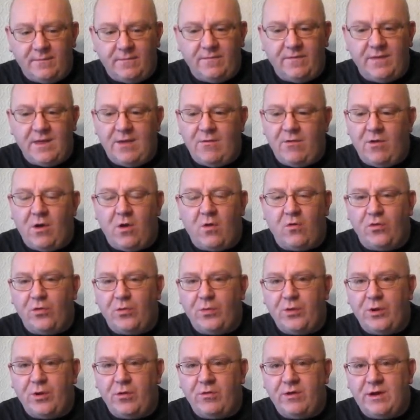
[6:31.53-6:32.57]
there are other
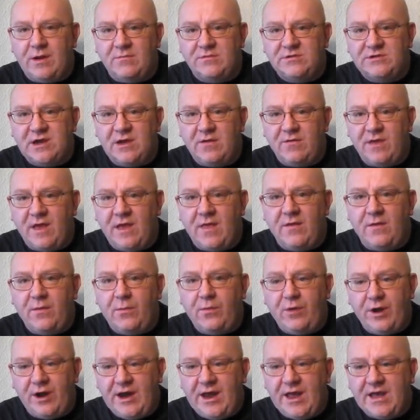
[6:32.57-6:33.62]
programs out there that are
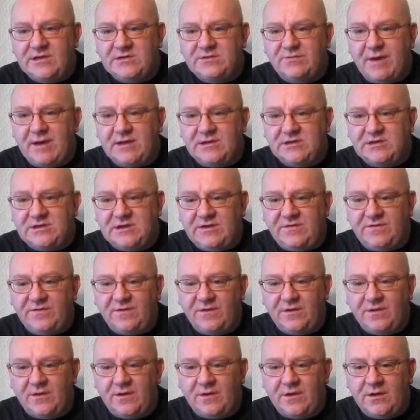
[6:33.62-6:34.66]
pretty expensive
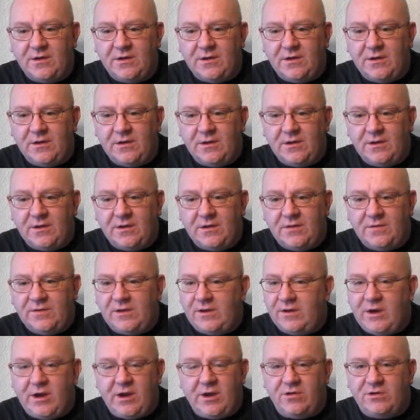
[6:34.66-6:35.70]
that
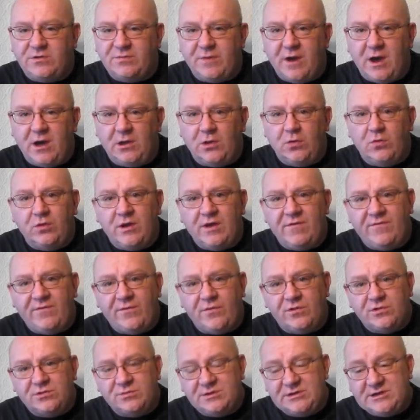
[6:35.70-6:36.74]
are used by law
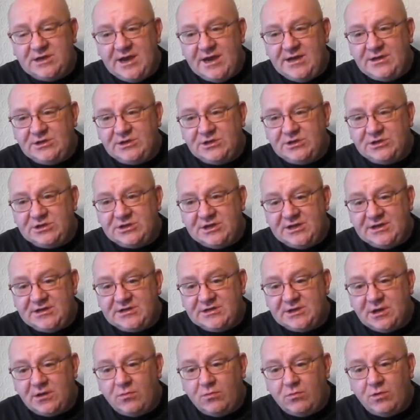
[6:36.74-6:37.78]
enforcement
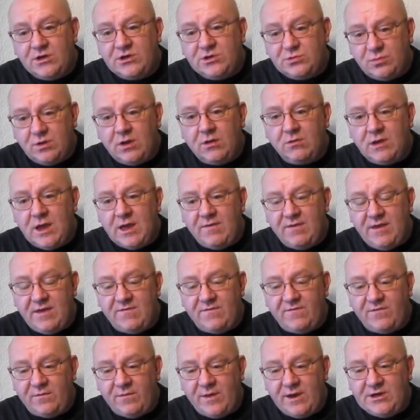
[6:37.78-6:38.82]
agencies which will get the
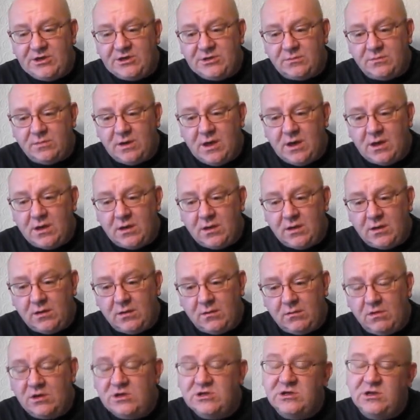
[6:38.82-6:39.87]
information back,
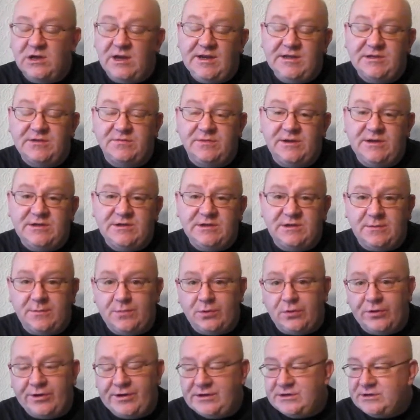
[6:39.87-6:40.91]
which leads me to the
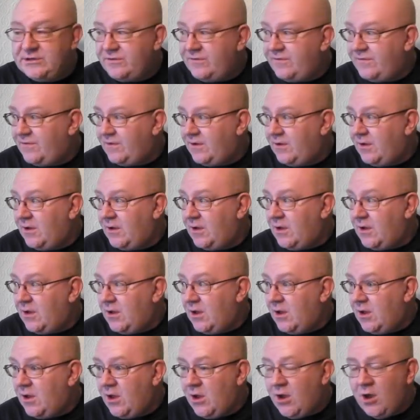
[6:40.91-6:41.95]
point of
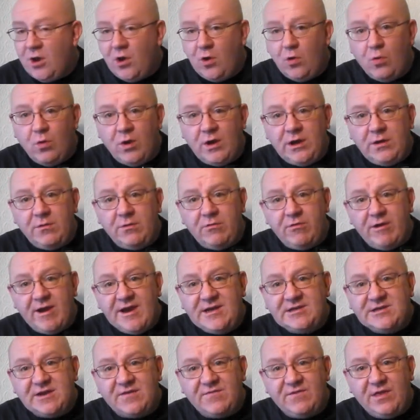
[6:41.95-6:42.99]
when you
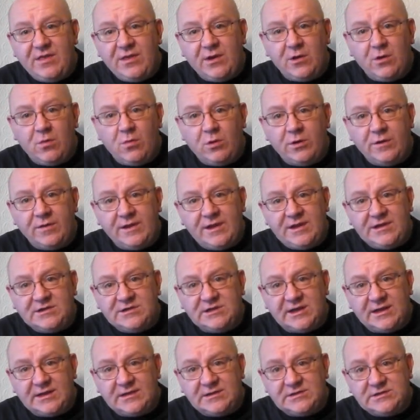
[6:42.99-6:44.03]
erase everything on one of these
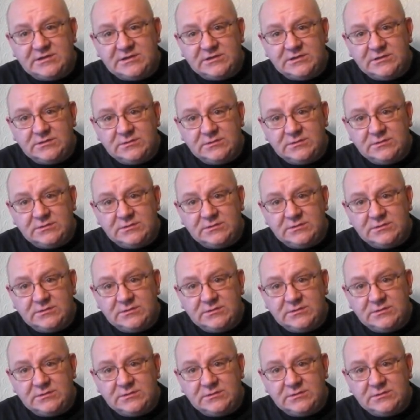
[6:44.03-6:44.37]
things,